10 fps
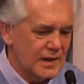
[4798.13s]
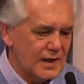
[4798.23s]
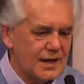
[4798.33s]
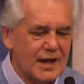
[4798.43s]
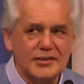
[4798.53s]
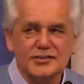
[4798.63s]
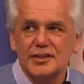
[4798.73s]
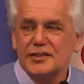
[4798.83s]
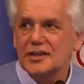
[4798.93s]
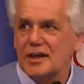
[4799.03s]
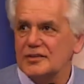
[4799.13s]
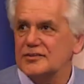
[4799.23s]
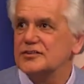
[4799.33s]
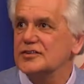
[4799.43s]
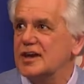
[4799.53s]
and asking the
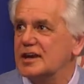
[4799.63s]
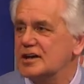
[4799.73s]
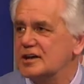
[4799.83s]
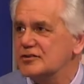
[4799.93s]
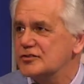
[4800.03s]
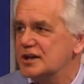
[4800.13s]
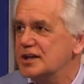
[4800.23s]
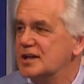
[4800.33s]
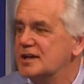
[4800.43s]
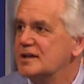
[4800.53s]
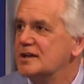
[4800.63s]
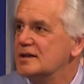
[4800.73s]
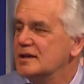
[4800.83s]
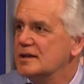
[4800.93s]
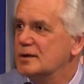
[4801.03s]
others in that country,
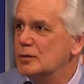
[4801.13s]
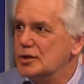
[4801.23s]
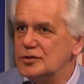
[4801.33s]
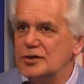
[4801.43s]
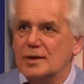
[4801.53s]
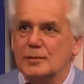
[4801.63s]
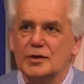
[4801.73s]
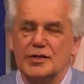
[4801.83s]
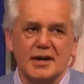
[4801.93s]
"Will you come with